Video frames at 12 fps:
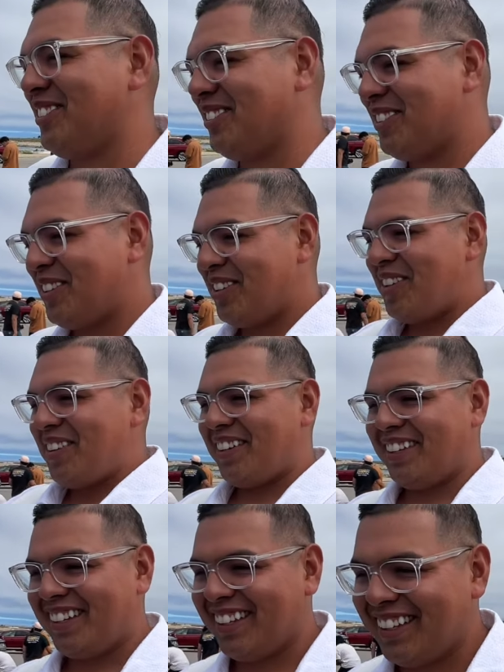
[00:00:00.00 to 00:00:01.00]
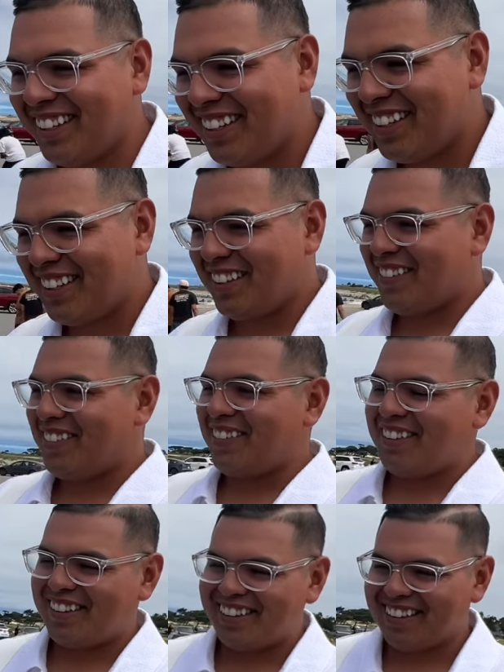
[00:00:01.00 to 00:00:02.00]
No one knows anything else about
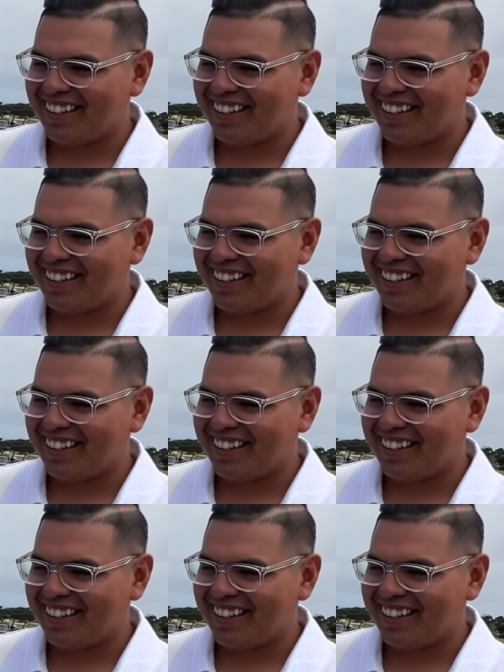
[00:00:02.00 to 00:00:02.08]
it.